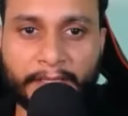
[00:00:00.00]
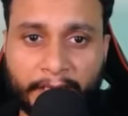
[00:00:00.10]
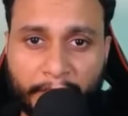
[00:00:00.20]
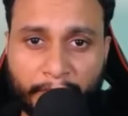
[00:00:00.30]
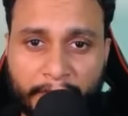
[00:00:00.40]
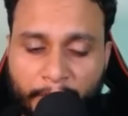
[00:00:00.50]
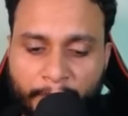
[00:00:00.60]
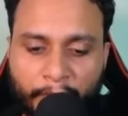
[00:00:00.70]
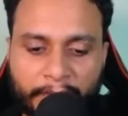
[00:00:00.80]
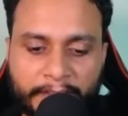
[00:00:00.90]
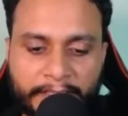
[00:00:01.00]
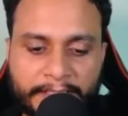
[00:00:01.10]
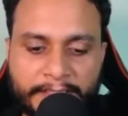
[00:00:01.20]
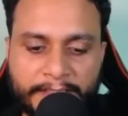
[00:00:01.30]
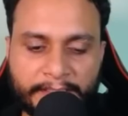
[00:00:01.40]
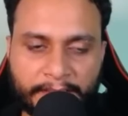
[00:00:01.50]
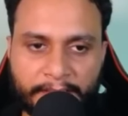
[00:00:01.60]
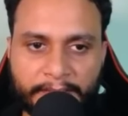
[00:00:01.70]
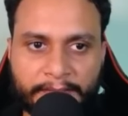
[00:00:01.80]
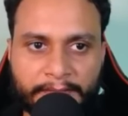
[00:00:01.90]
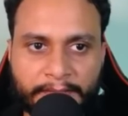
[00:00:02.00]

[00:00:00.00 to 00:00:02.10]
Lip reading: Now I hope all the cases are clear.